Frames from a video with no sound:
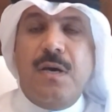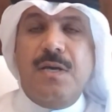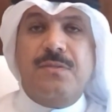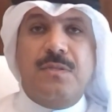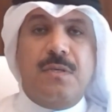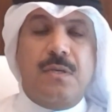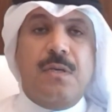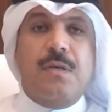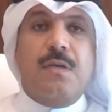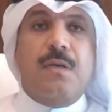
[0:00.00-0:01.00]
IT.
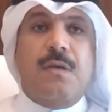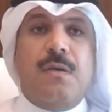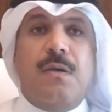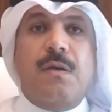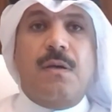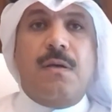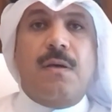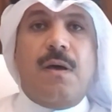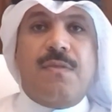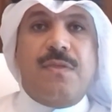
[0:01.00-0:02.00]
Uh,
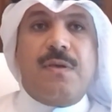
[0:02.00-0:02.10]
I